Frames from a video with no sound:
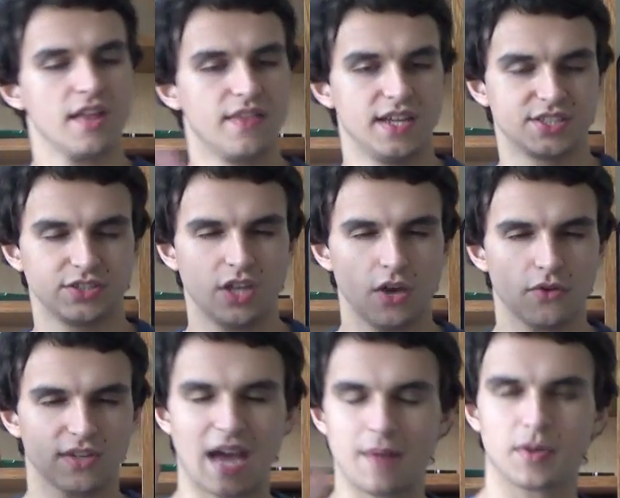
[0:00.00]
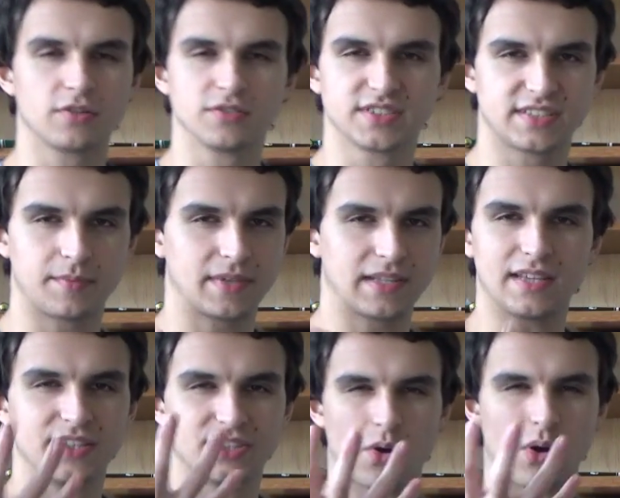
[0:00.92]
there's no chemical stimuli,
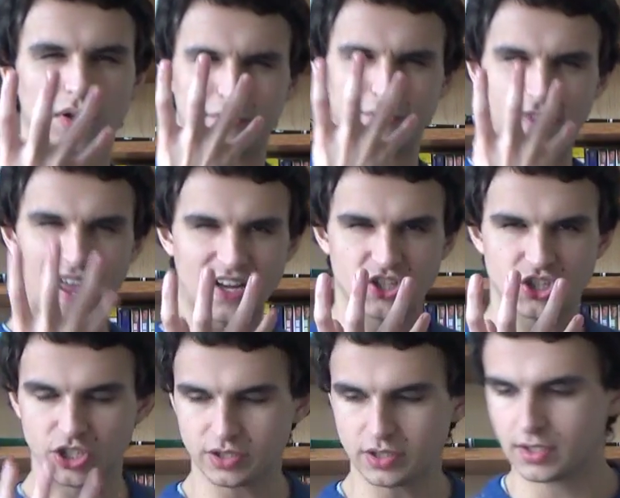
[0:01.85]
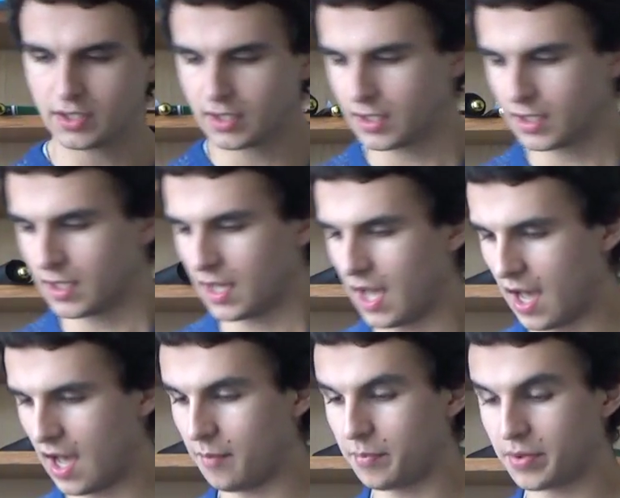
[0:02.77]
there's no olfaction
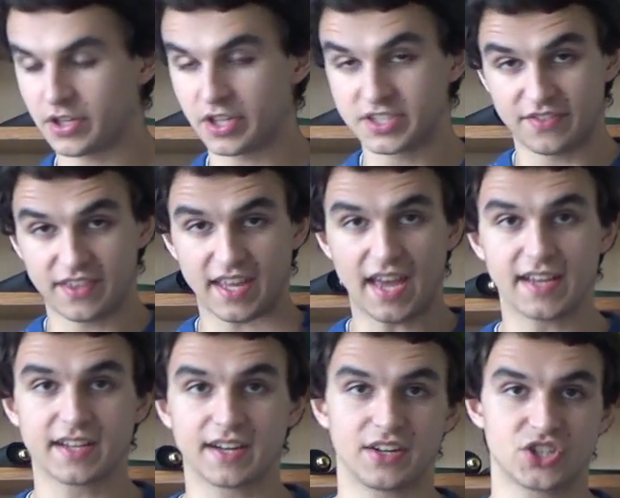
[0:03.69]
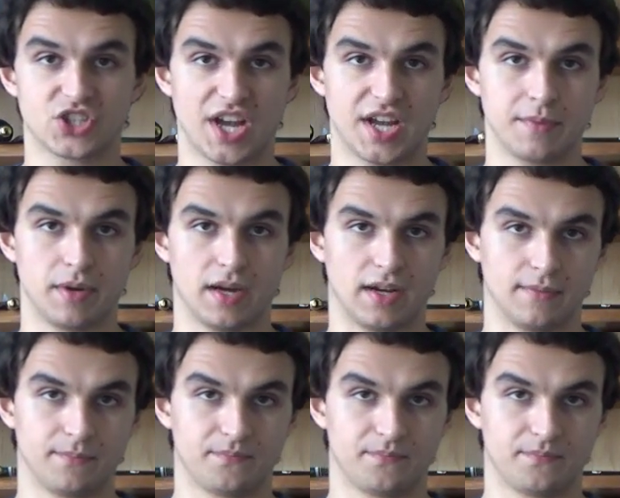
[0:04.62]
um, because of the agar chamber.